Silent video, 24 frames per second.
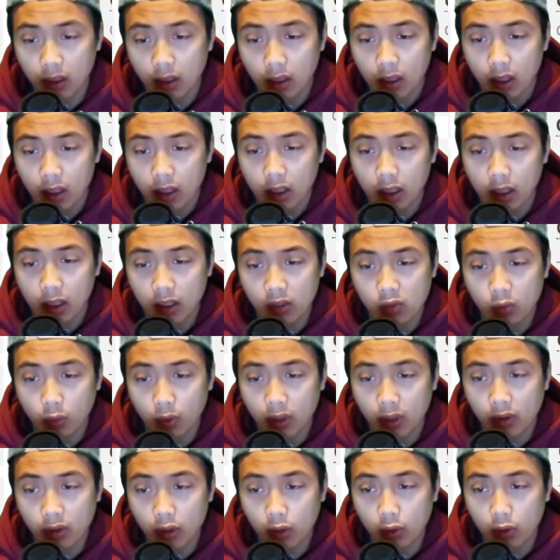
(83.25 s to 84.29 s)
He hasn't won
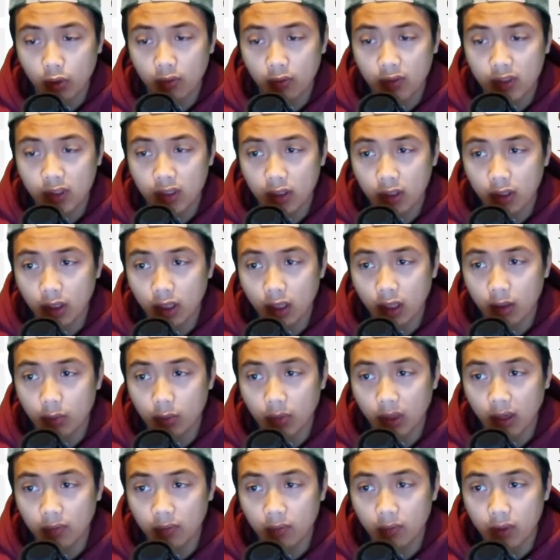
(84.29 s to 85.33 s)
in the UFC yet, but
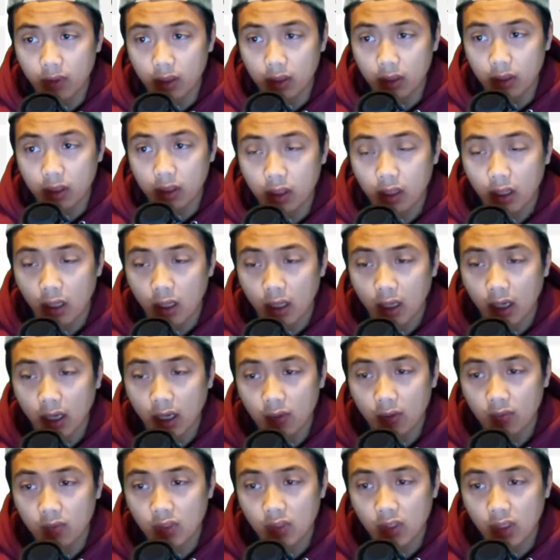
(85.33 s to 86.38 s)
I feel like
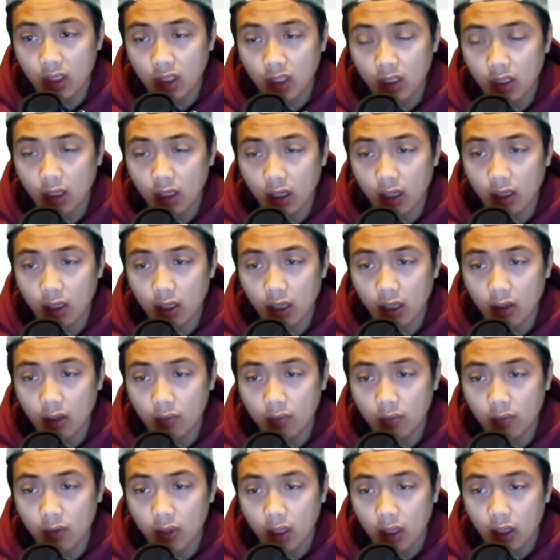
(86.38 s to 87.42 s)
I've seen
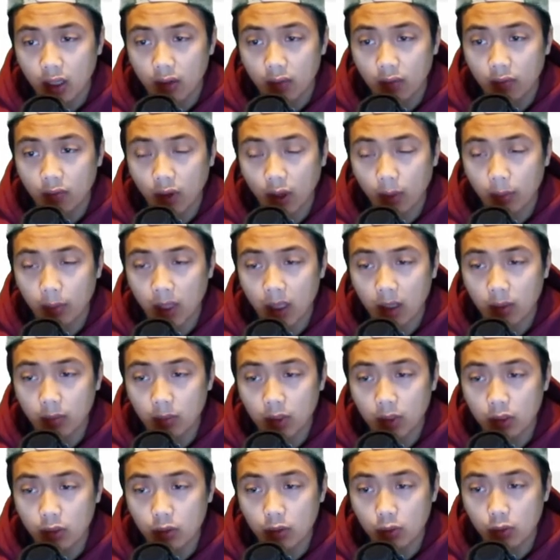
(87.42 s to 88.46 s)
enough from him
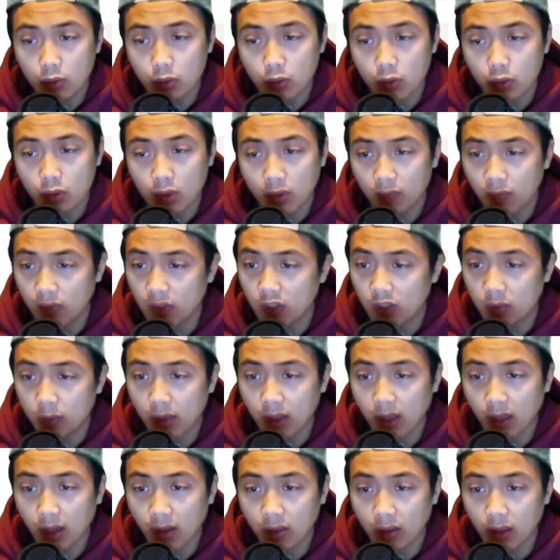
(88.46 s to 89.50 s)
to convince me
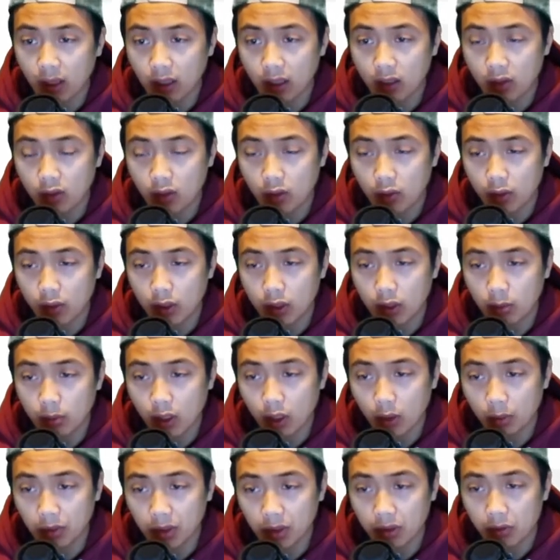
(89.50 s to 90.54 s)
that I think he's going to be
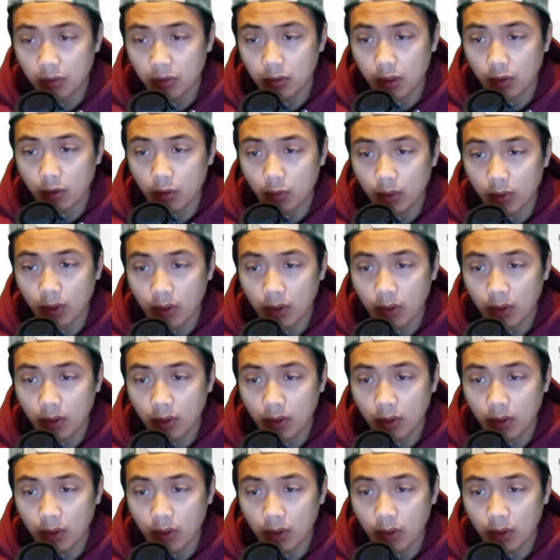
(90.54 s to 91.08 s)
able to deal with